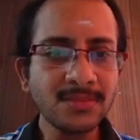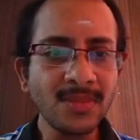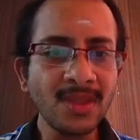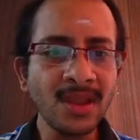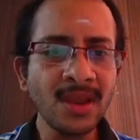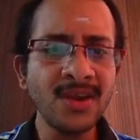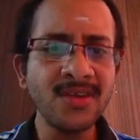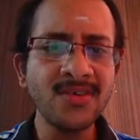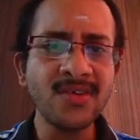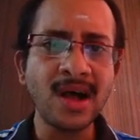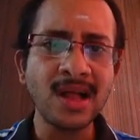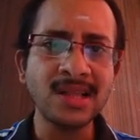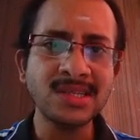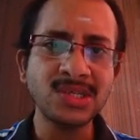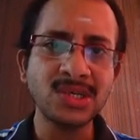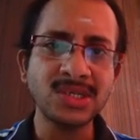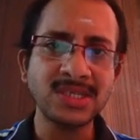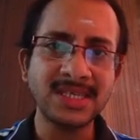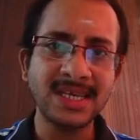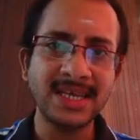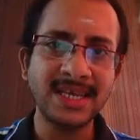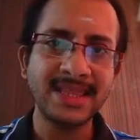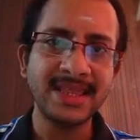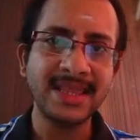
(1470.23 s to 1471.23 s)
It is also
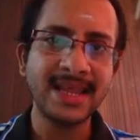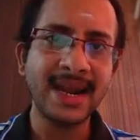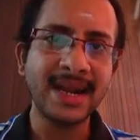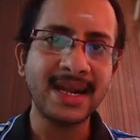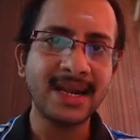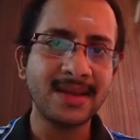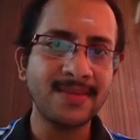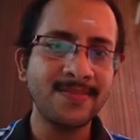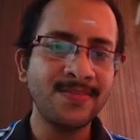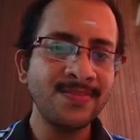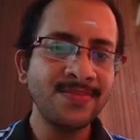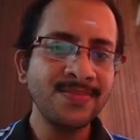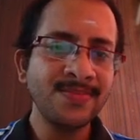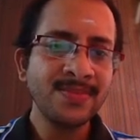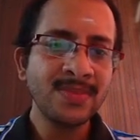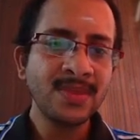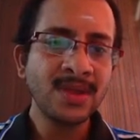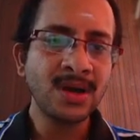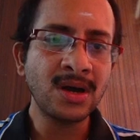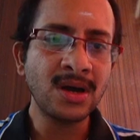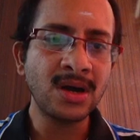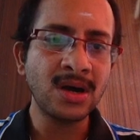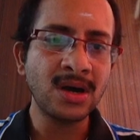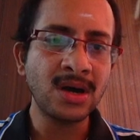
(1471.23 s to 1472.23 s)
seen that
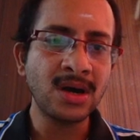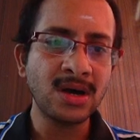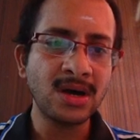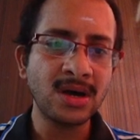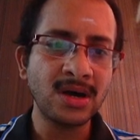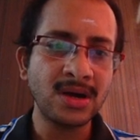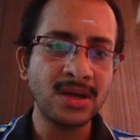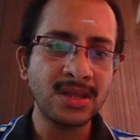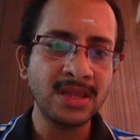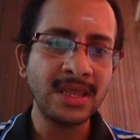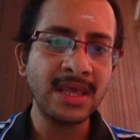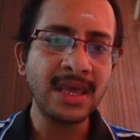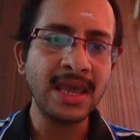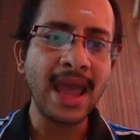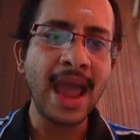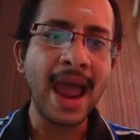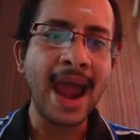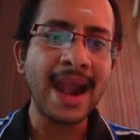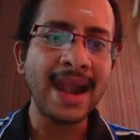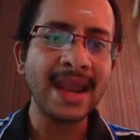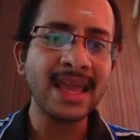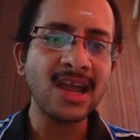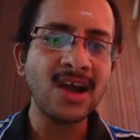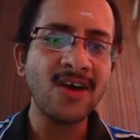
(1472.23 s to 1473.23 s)
the
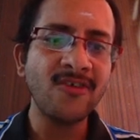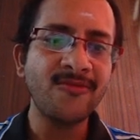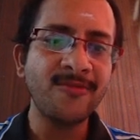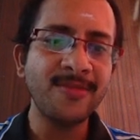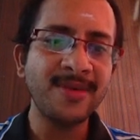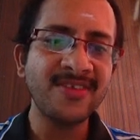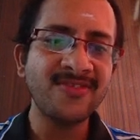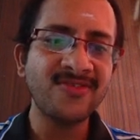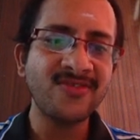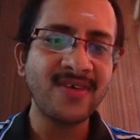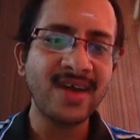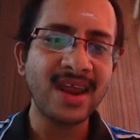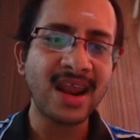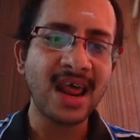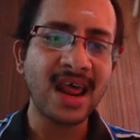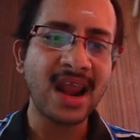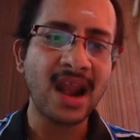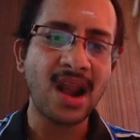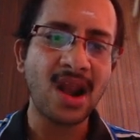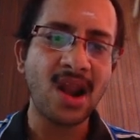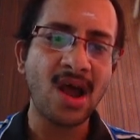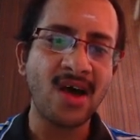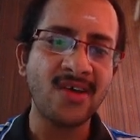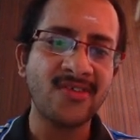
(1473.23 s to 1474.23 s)
adding of mean square error
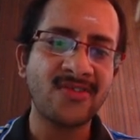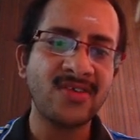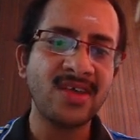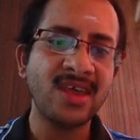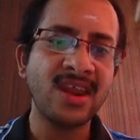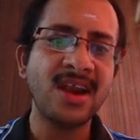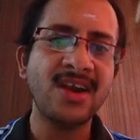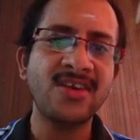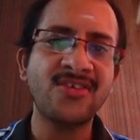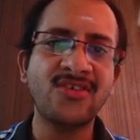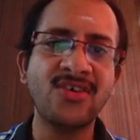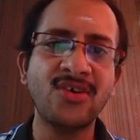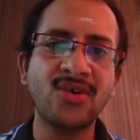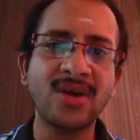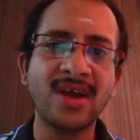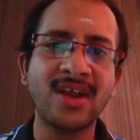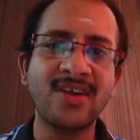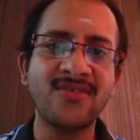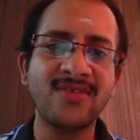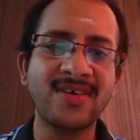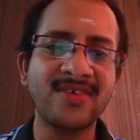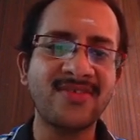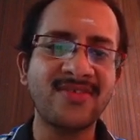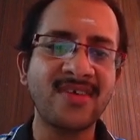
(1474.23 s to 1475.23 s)
loss in addition to
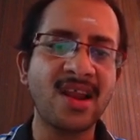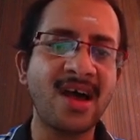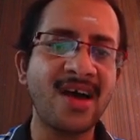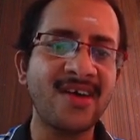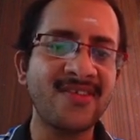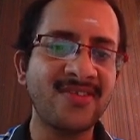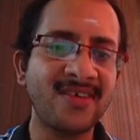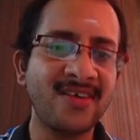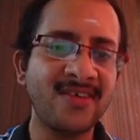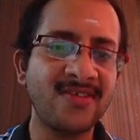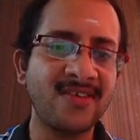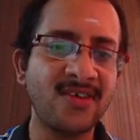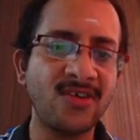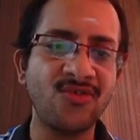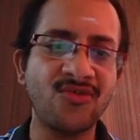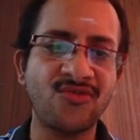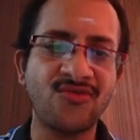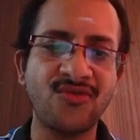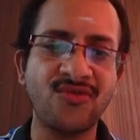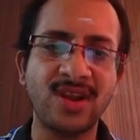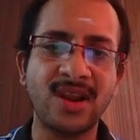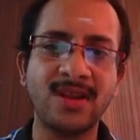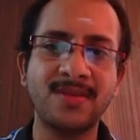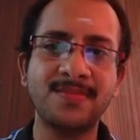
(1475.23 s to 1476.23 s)
adversarial loss is
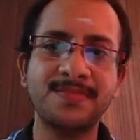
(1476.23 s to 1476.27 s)
useful.